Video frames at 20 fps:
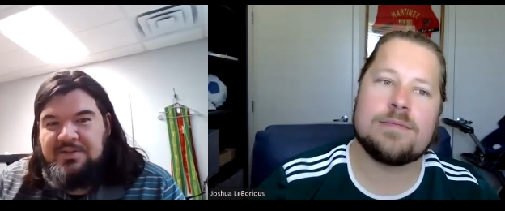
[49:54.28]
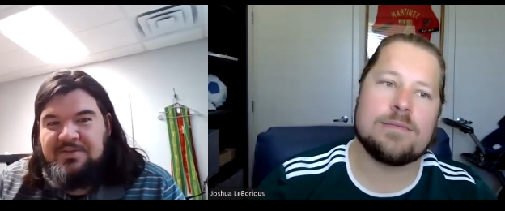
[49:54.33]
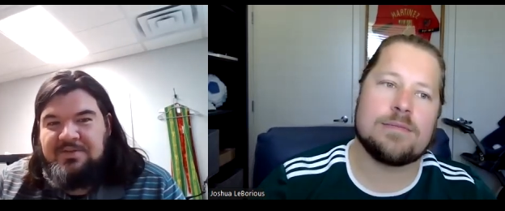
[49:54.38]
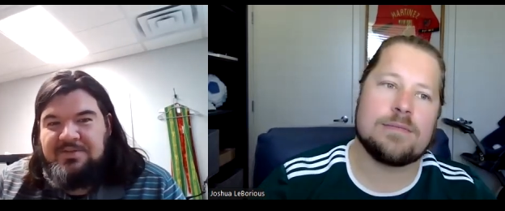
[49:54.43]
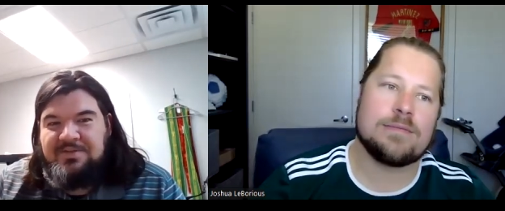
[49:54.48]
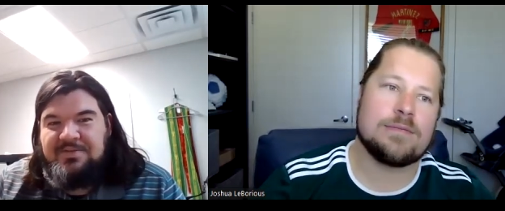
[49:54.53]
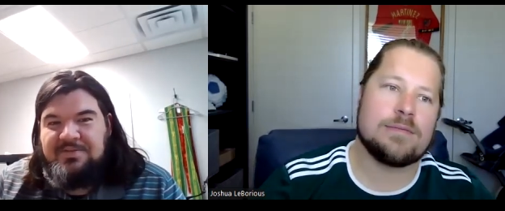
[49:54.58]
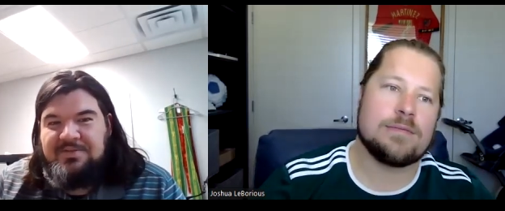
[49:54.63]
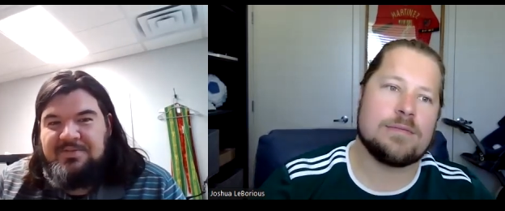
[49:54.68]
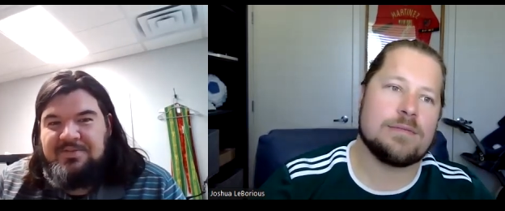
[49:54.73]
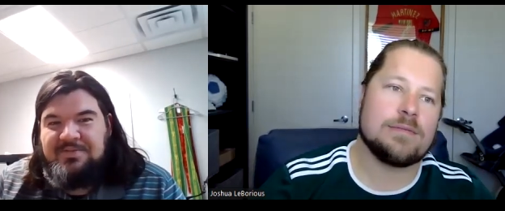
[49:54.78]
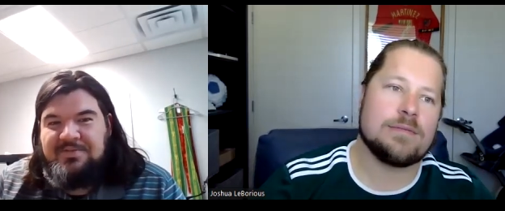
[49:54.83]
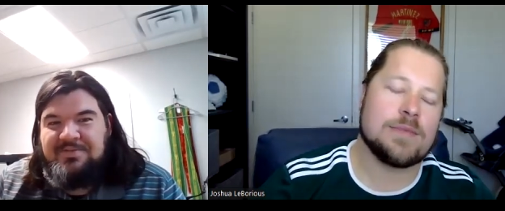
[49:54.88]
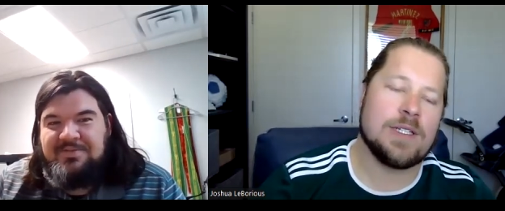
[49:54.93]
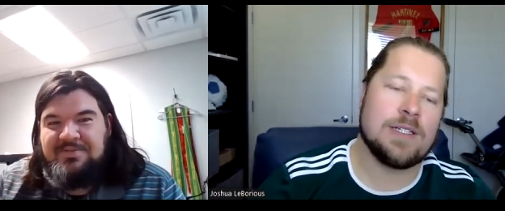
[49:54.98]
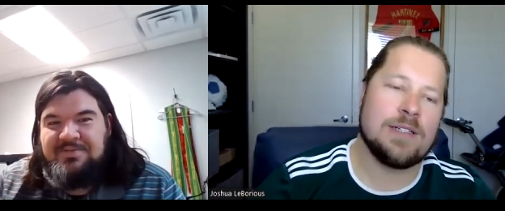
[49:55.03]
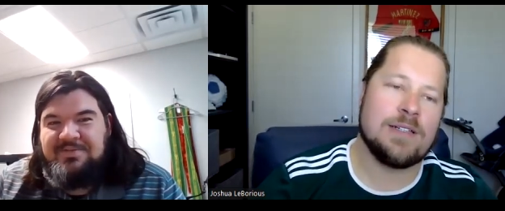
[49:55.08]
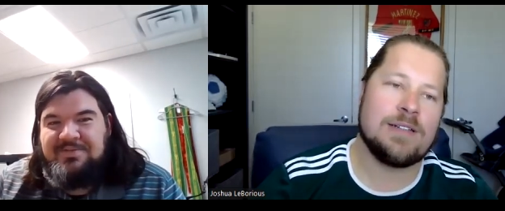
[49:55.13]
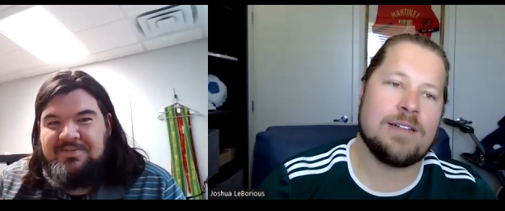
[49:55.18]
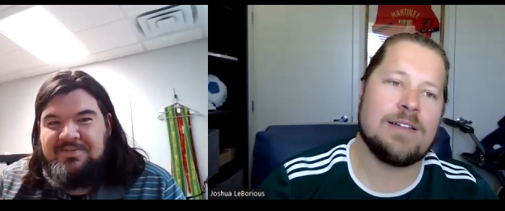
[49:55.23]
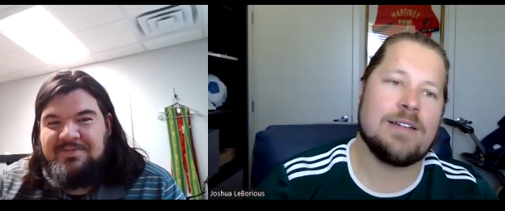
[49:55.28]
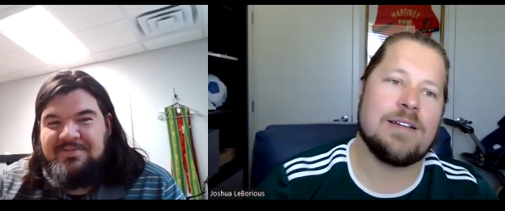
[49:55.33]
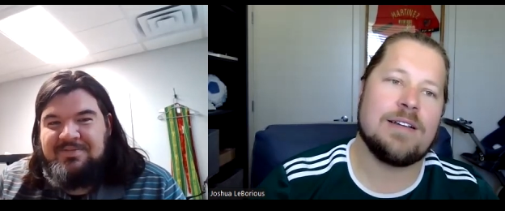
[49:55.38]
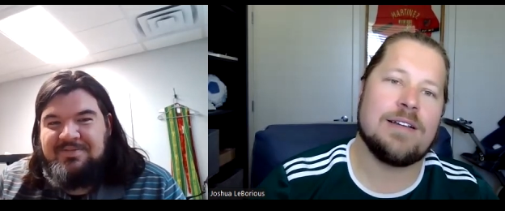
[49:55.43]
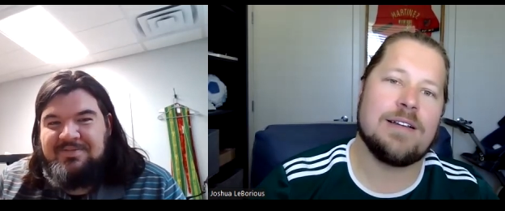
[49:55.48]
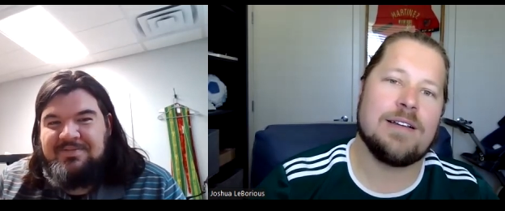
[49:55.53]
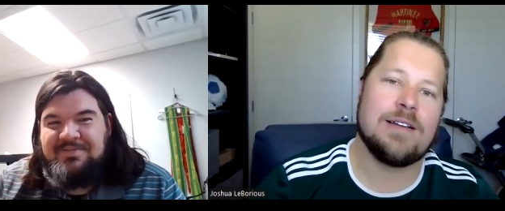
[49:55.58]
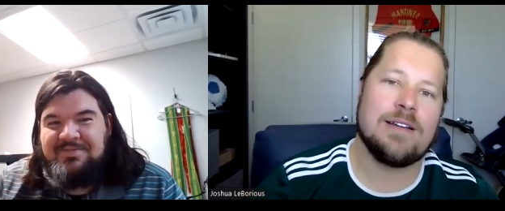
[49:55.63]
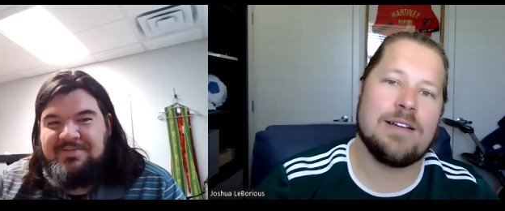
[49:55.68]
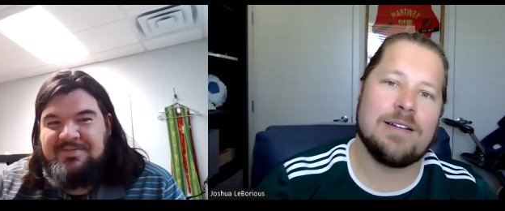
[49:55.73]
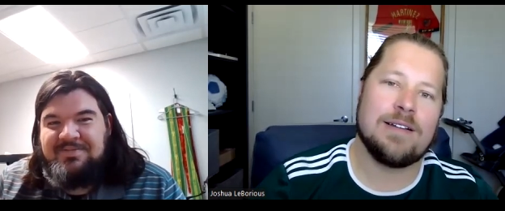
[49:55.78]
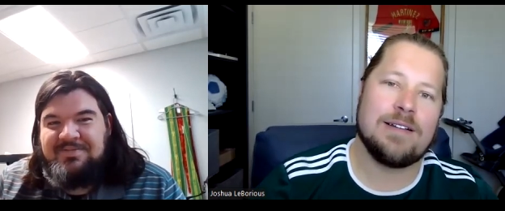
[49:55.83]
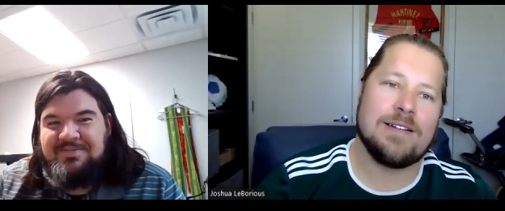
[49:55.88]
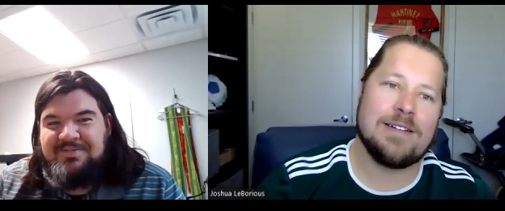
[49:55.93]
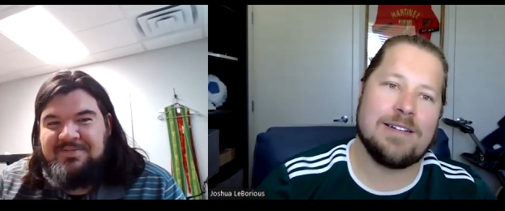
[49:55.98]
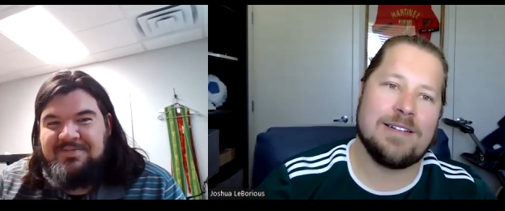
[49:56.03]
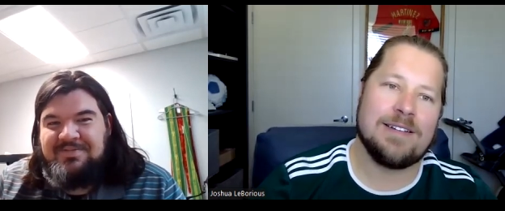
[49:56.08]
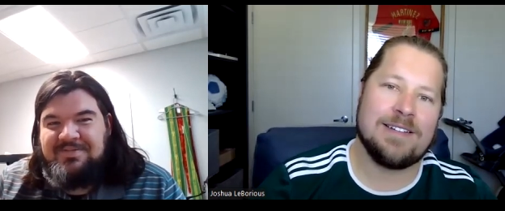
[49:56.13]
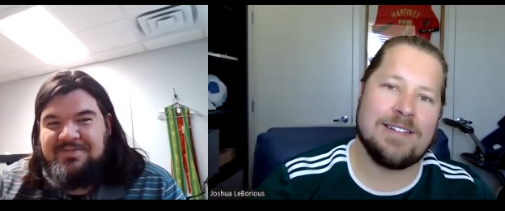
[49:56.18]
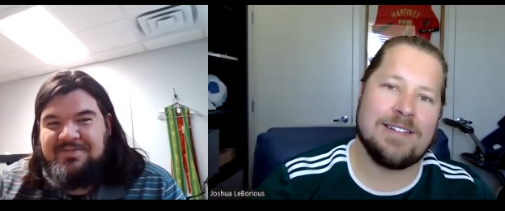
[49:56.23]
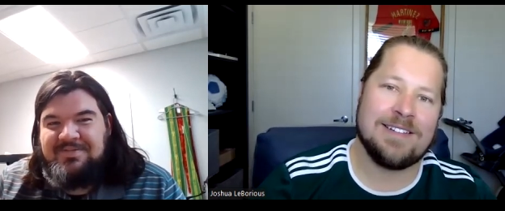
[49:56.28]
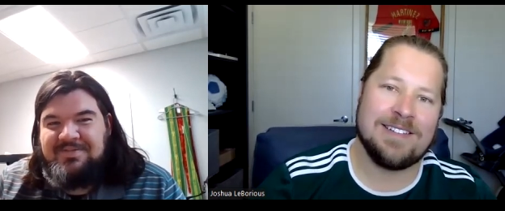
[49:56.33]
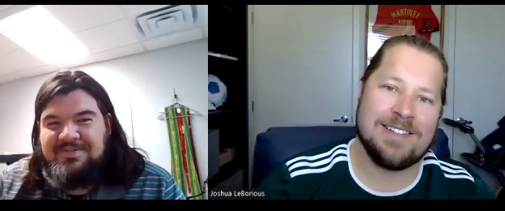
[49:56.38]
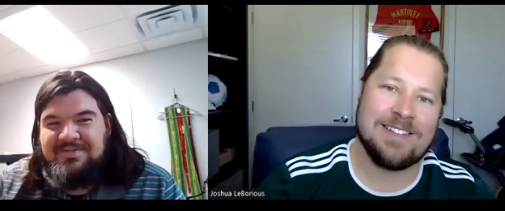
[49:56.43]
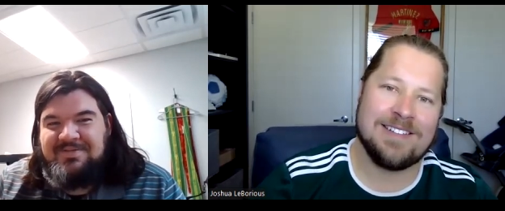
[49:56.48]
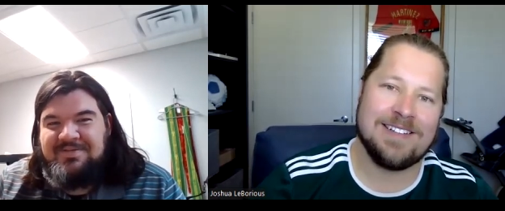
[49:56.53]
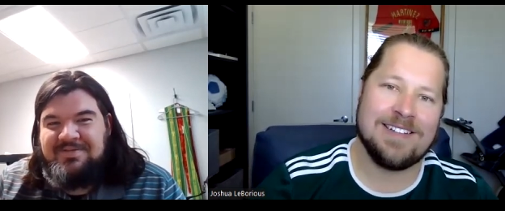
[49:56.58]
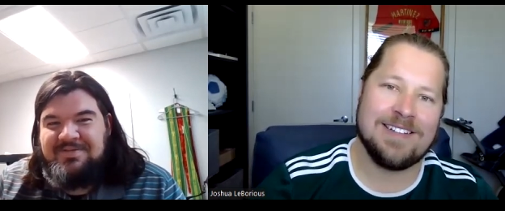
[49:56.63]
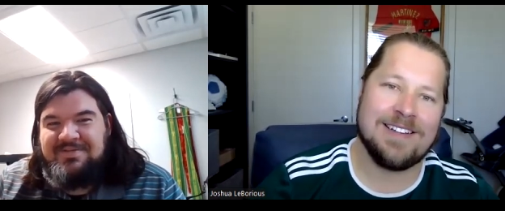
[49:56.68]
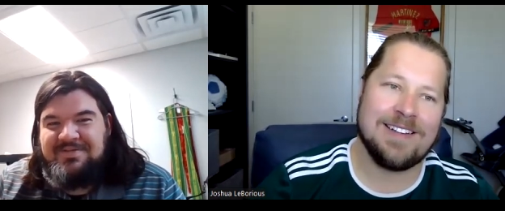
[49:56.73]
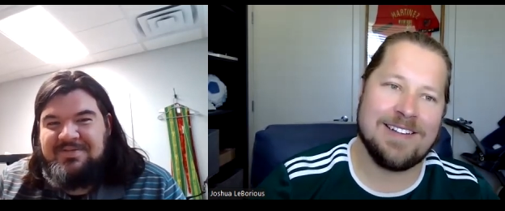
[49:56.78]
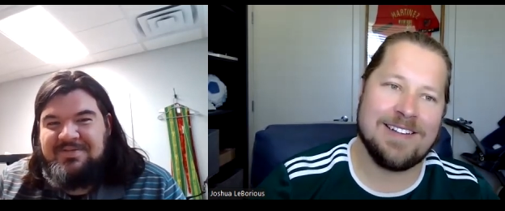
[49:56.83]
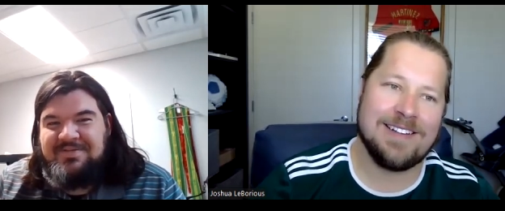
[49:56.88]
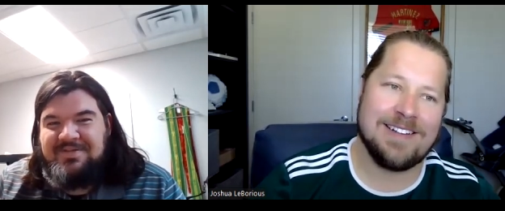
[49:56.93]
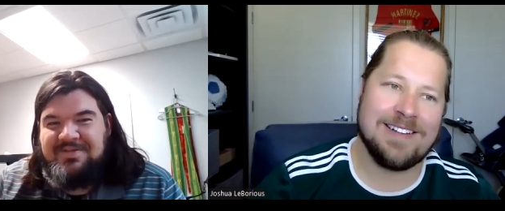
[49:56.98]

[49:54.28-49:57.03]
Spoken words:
Nothing is said.